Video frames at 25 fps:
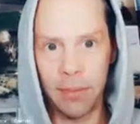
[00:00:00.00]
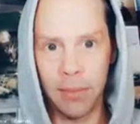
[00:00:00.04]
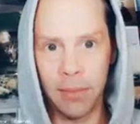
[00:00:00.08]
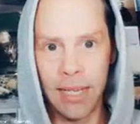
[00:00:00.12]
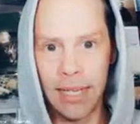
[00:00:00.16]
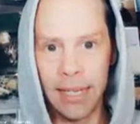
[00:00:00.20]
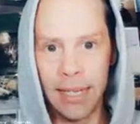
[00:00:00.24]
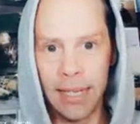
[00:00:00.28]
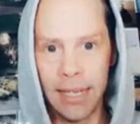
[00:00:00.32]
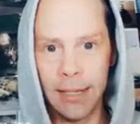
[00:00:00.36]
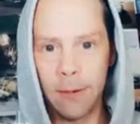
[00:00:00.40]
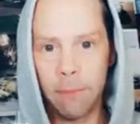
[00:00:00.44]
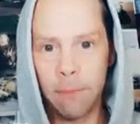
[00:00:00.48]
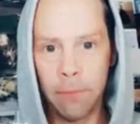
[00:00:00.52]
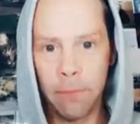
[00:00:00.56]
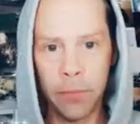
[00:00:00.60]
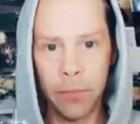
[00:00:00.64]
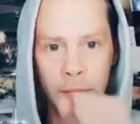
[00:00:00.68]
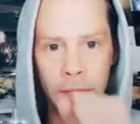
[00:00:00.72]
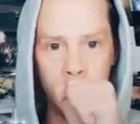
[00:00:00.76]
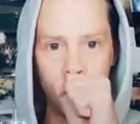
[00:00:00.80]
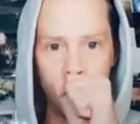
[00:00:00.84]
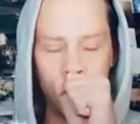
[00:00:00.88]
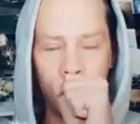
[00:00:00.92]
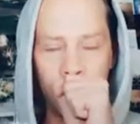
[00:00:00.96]
kind.
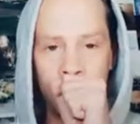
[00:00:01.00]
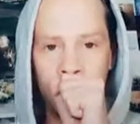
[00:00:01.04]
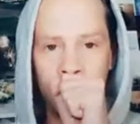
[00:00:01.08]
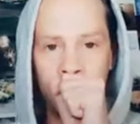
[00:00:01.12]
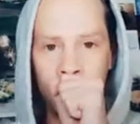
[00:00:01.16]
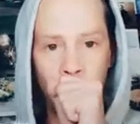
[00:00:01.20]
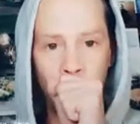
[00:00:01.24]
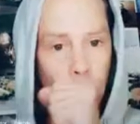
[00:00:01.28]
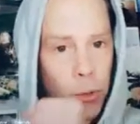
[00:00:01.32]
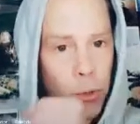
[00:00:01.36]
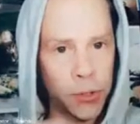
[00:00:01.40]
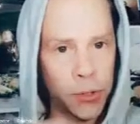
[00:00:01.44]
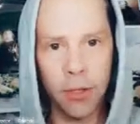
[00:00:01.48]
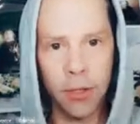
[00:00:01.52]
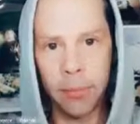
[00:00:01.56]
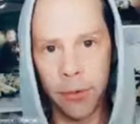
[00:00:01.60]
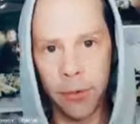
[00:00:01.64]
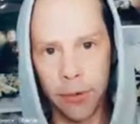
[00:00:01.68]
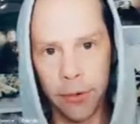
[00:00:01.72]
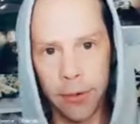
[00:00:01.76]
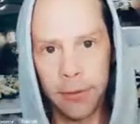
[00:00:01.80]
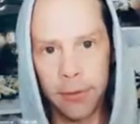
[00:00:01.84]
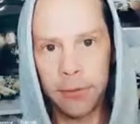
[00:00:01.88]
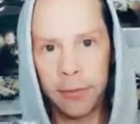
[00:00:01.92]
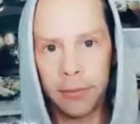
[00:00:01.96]
You're also the
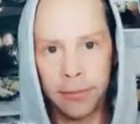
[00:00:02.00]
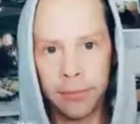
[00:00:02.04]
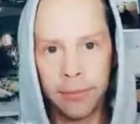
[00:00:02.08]
moon.